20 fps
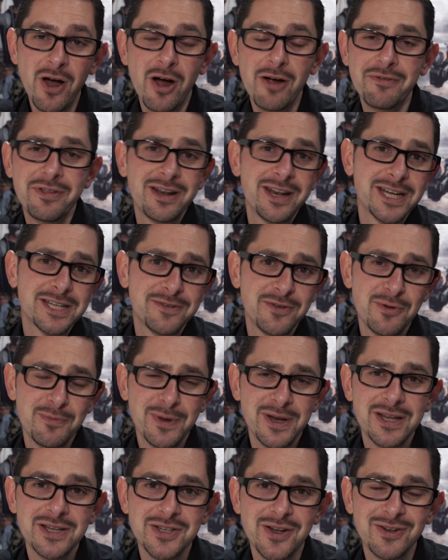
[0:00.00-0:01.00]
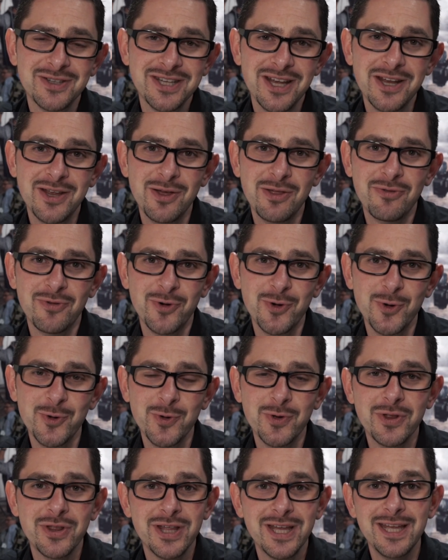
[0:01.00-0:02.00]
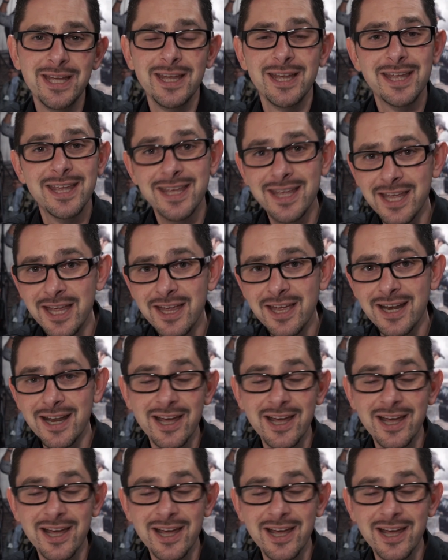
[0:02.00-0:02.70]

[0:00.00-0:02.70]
Over the next few minutes I'll take you through the key